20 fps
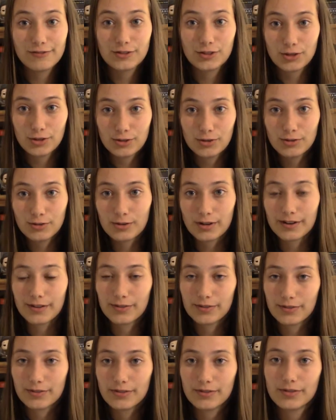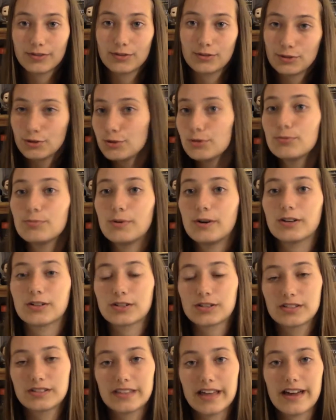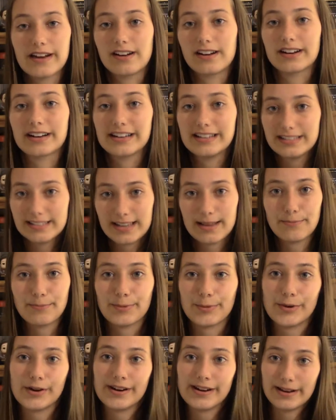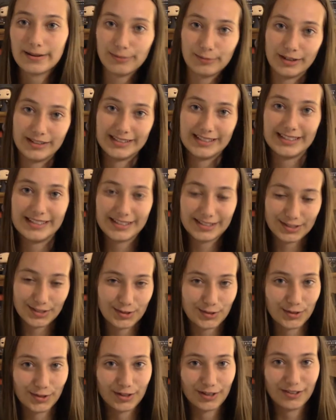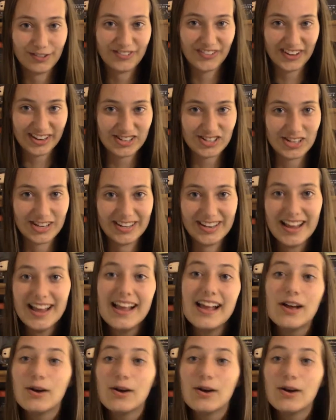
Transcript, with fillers: two or two books that are contemporary and one that is historical fiction,